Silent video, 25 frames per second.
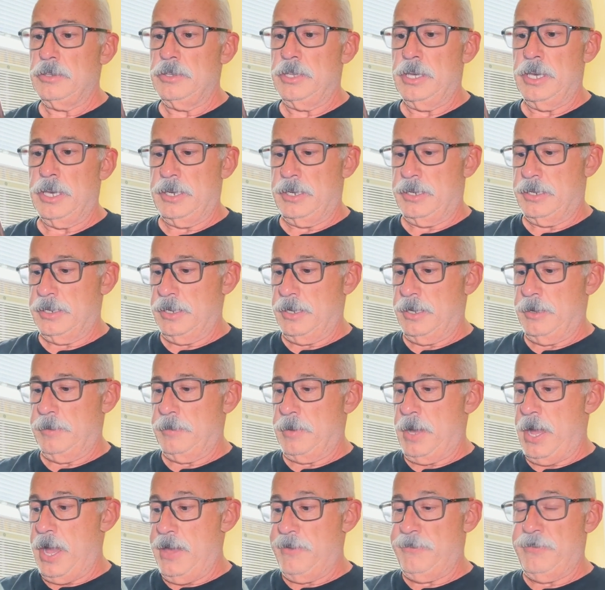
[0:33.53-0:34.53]
that
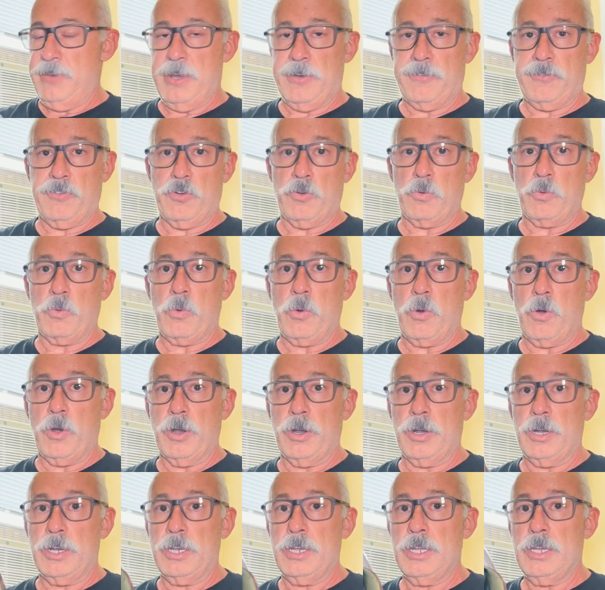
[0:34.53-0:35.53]
um, I've ever
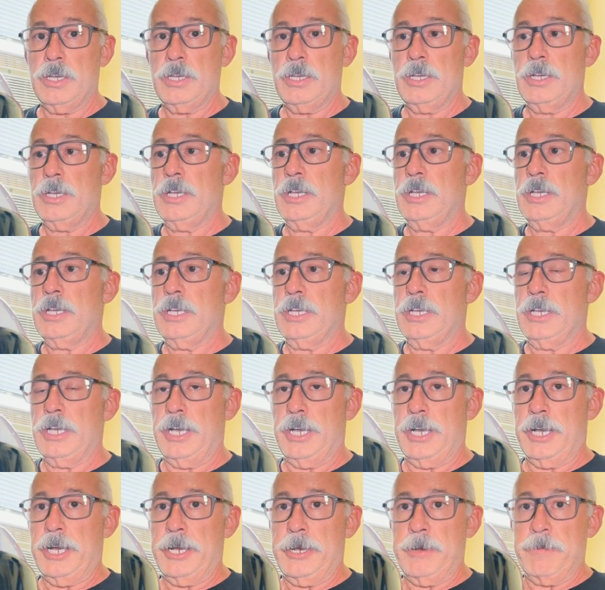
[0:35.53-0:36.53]
worn.
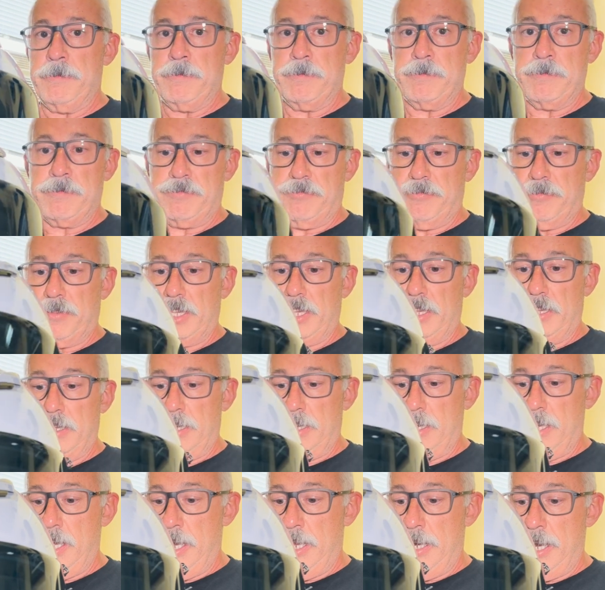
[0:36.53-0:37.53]
Um,
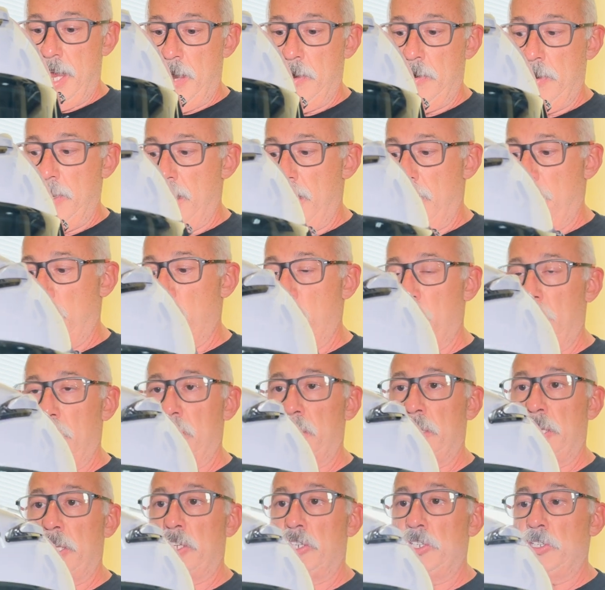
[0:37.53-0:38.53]
and I, I,
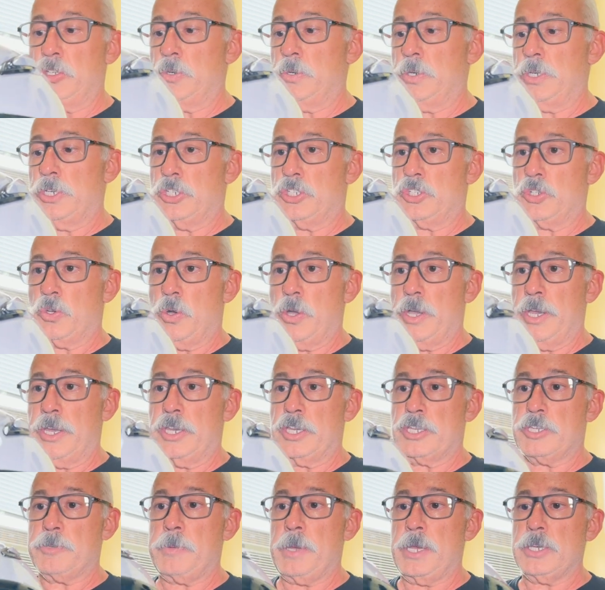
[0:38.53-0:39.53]
really do enjoy
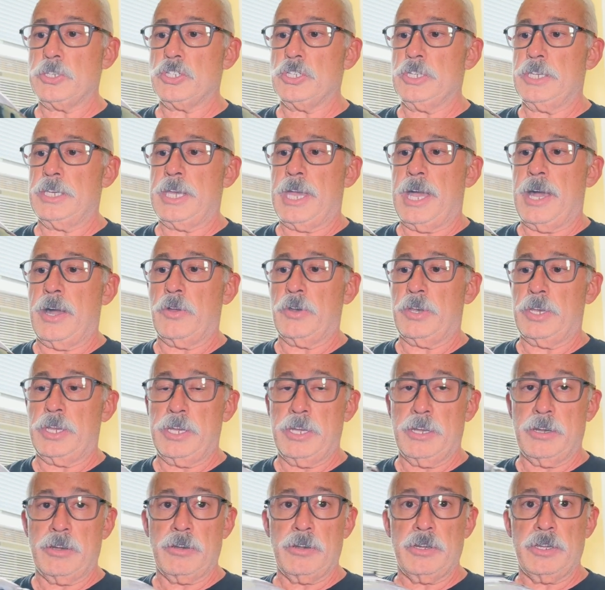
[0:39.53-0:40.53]
it, especially out
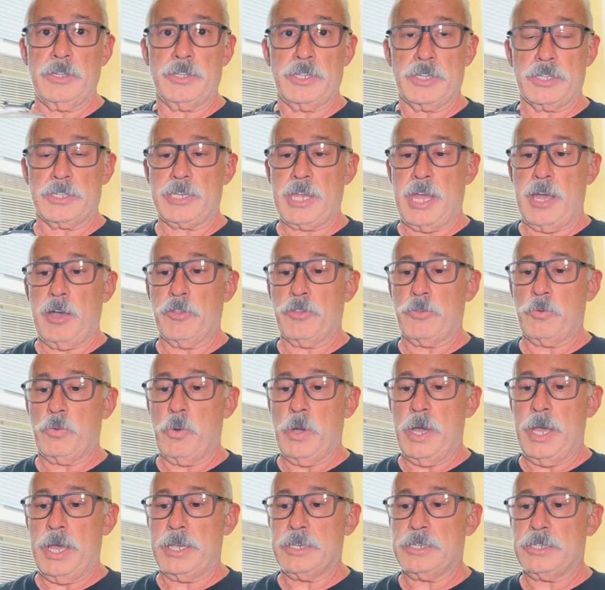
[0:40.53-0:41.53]
here in the
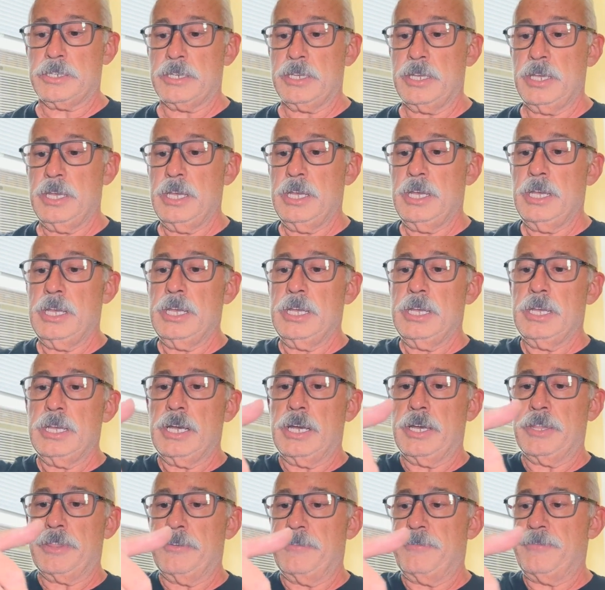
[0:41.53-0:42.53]
Southwest.
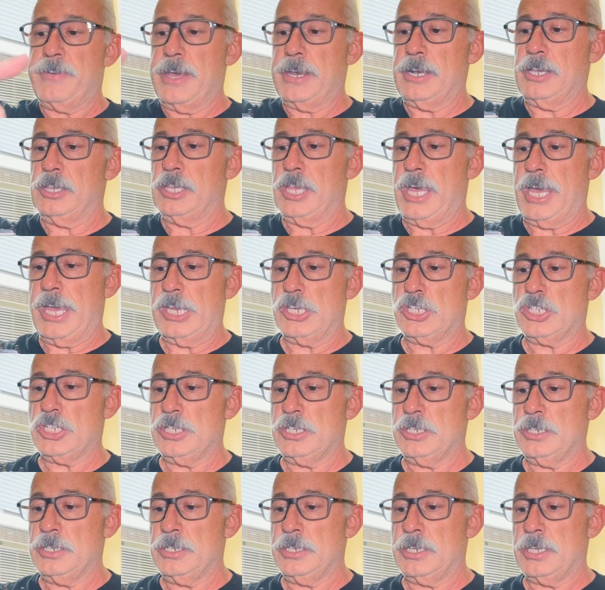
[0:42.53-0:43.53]
Uh, the
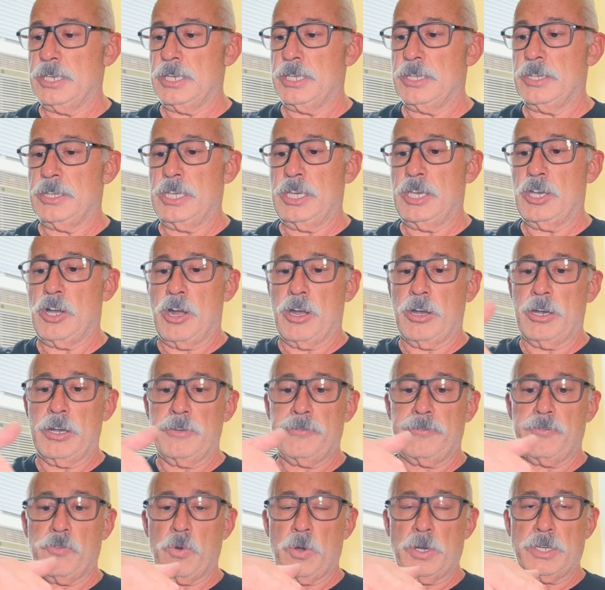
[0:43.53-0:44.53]
ventilation in the
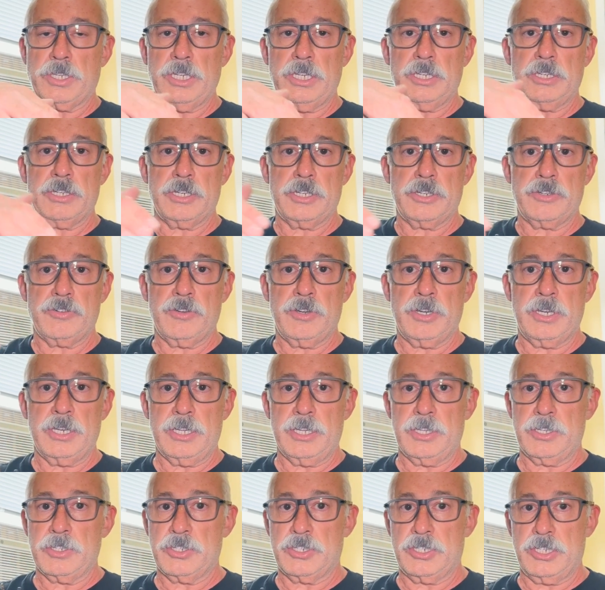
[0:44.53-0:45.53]
RF 1400
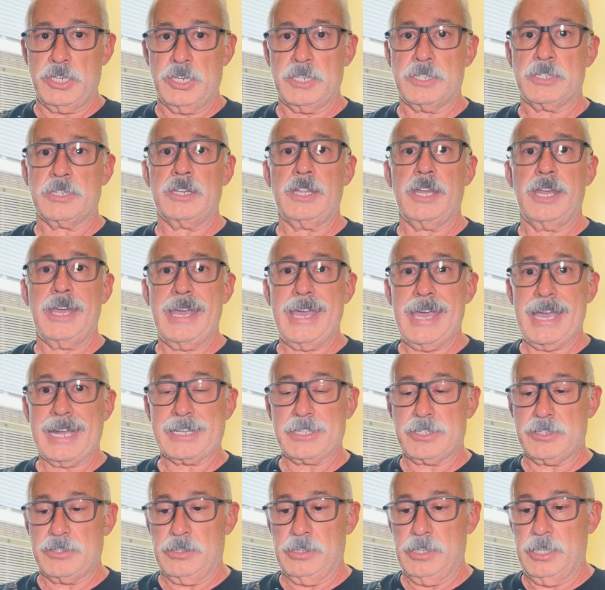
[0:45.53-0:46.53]
is just
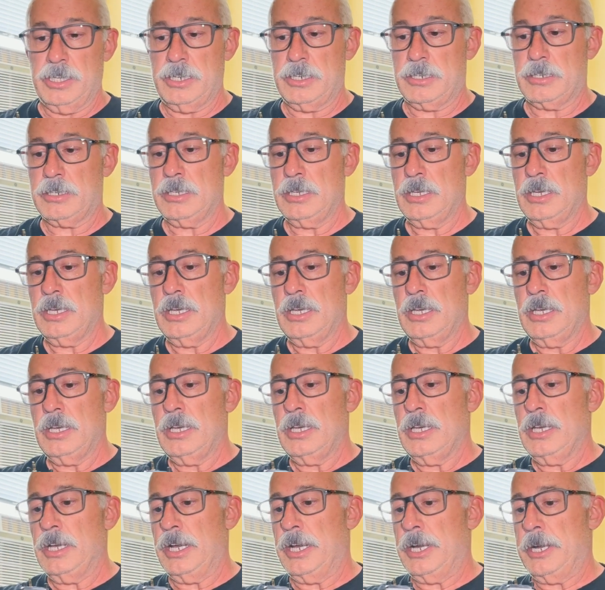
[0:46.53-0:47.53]
excellent.
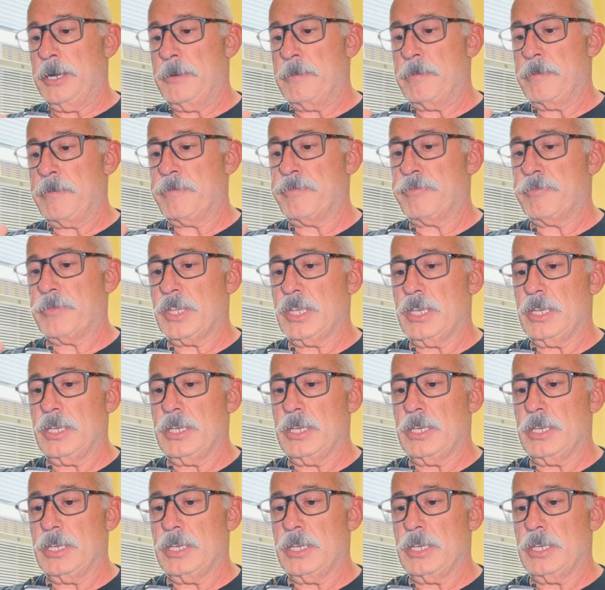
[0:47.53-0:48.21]
Um,